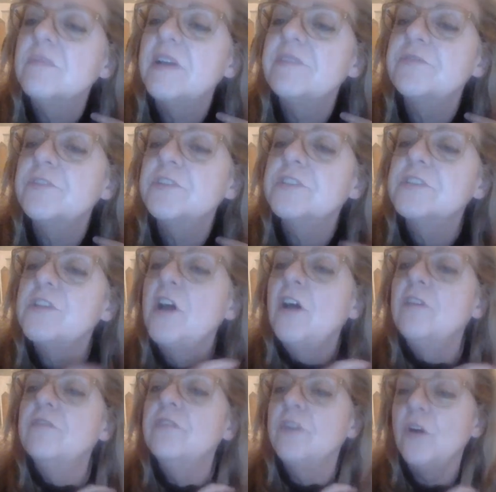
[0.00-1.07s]
My first
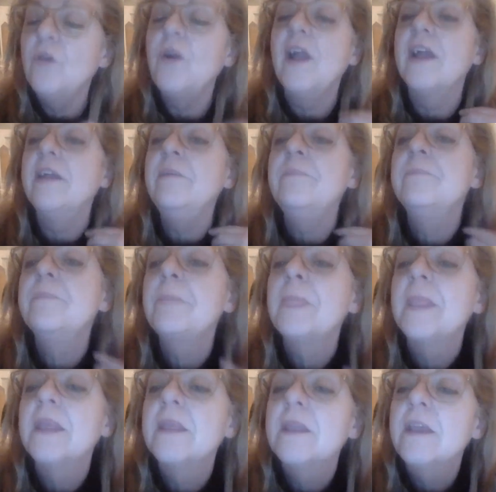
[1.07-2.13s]
solve. Okay.
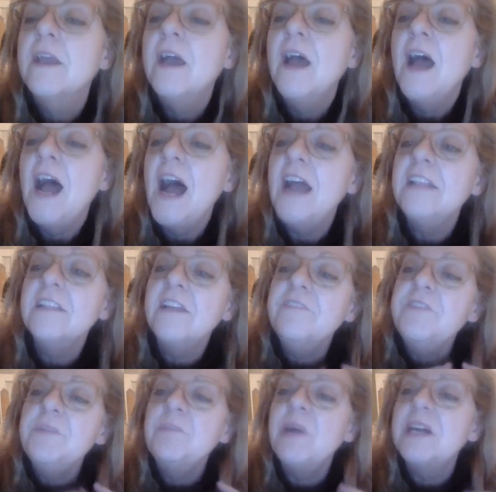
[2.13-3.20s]
I
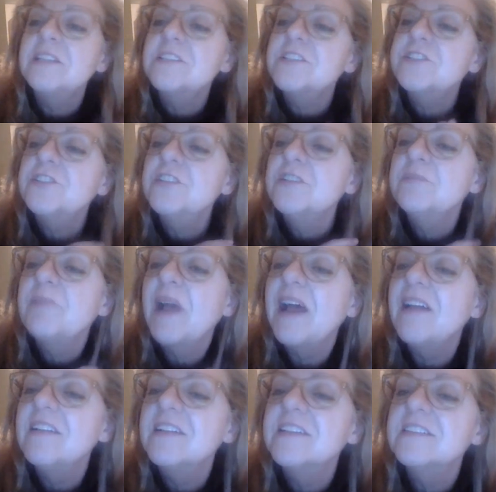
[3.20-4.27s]
love the monster
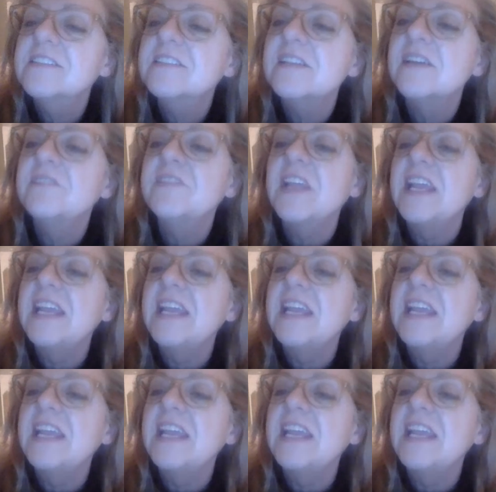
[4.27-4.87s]
ballads of the